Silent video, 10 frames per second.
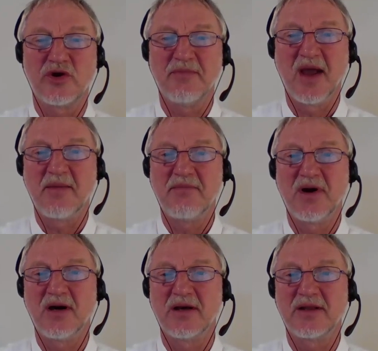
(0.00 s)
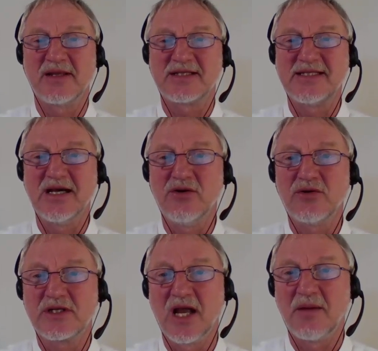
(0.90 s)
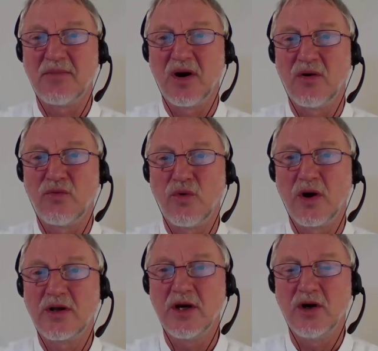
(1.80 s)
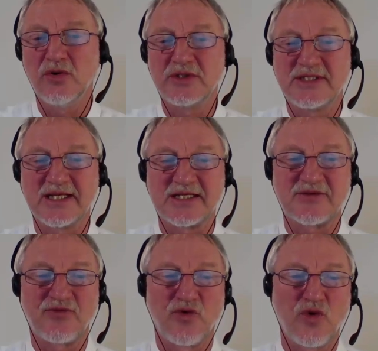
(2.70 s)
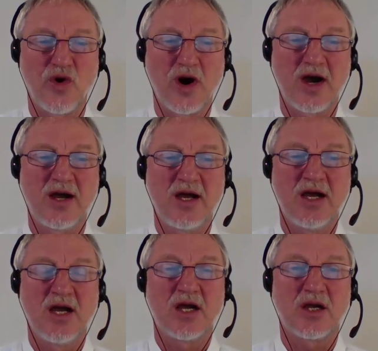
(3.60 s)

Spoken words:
Remember this node number 1064.